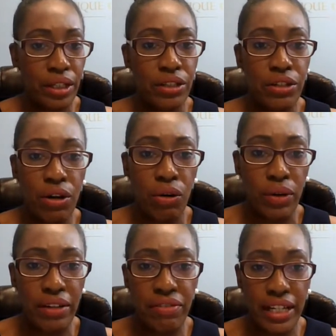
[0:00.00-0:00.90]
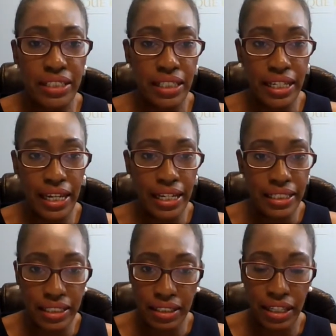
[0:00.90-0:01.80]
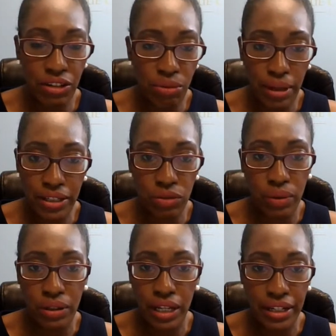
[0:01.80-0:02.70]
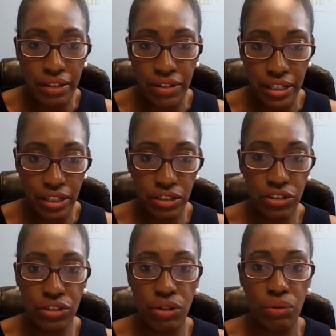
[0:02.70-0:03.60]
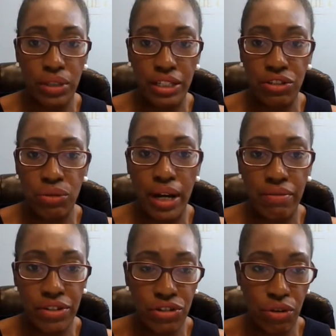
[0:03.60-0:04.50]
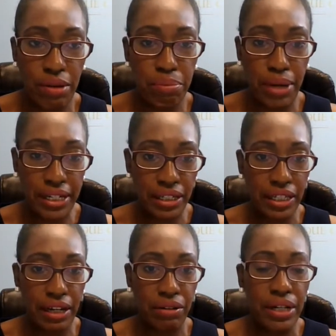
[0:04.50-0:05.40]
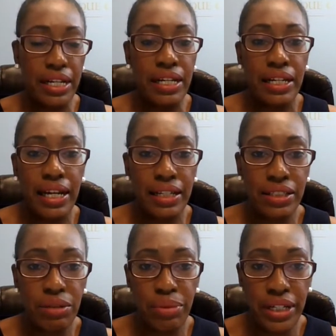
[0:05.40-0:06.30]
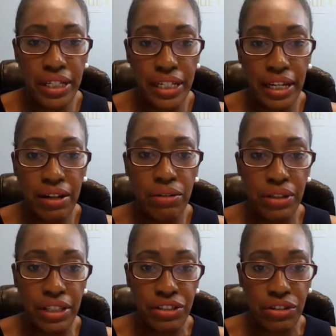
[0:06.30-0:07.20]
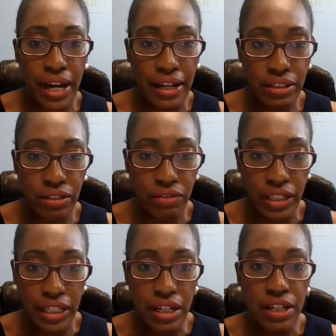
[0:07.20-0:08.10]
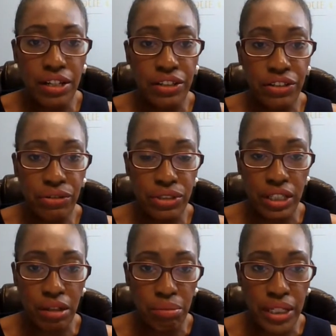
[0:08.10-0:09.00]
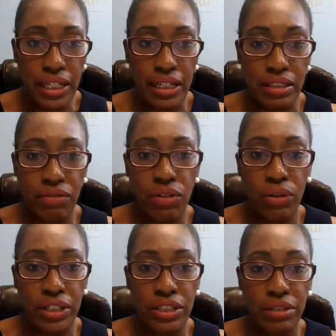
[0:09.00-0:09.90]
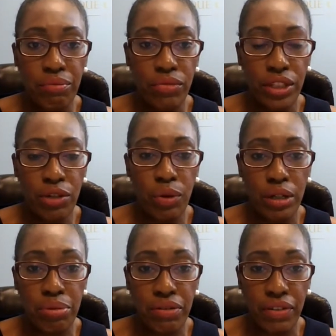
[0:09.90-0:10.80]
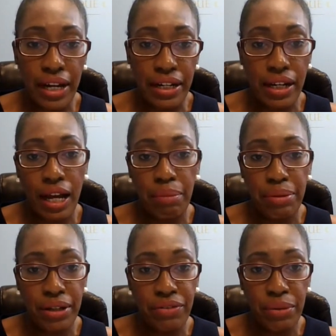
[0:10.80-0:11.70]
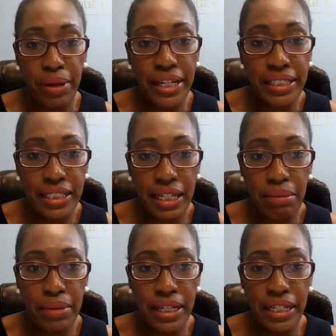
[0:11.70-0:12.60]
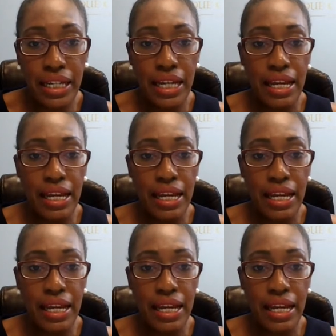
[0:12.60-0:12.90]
No, if that's the case, then you may as well not even show that you have a joint bank account. It has to be an account that you're actively using because, of course, you want to provide a copy of your bank statement,